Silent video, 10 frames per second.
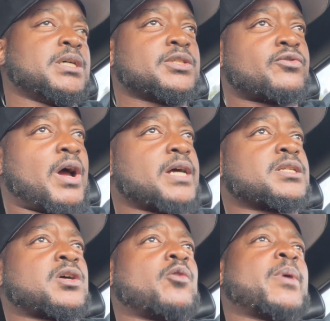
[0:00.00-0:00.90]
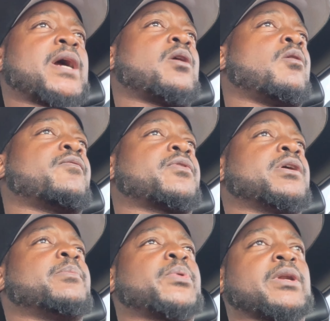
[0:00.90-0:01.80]
Tried to go back over
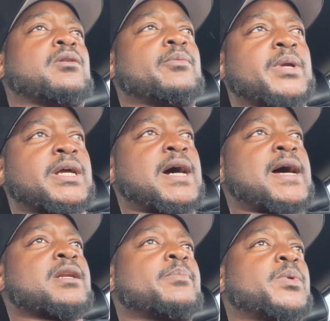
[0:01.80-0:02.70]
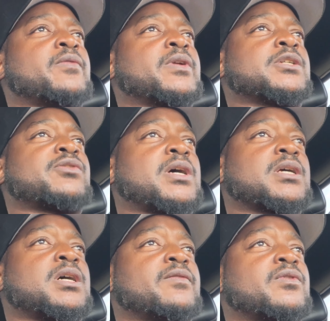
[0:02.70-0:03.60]
it, put a little bit of cotton up over there, try to
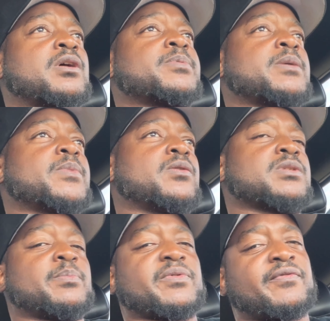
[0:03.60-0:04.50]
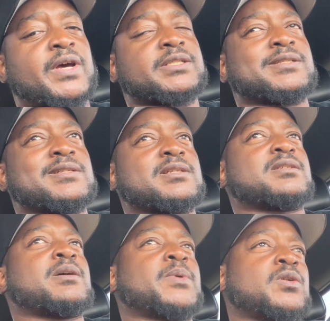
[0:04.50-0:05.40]
cover up some of those imperfections and some of